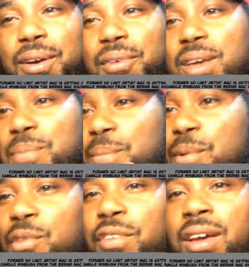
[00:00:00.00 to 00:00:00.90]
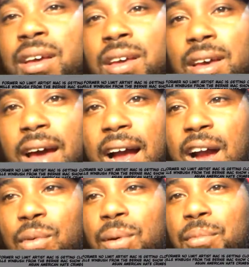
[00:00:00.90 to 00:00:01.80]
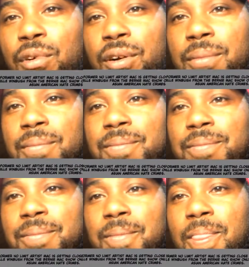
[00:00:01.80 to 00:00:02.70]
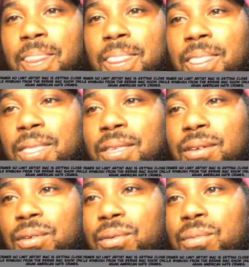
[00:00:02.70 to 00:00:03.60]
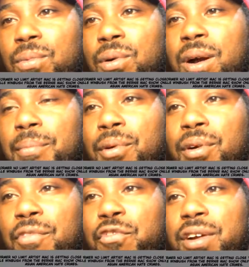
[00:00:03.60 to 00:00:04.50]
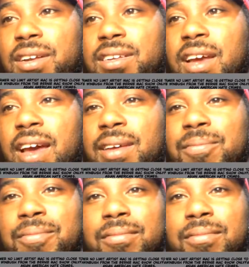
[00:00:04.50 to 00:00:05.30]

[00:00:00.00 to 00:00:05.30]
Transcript: We're gonna keep it moving. I got one more. One more for the day.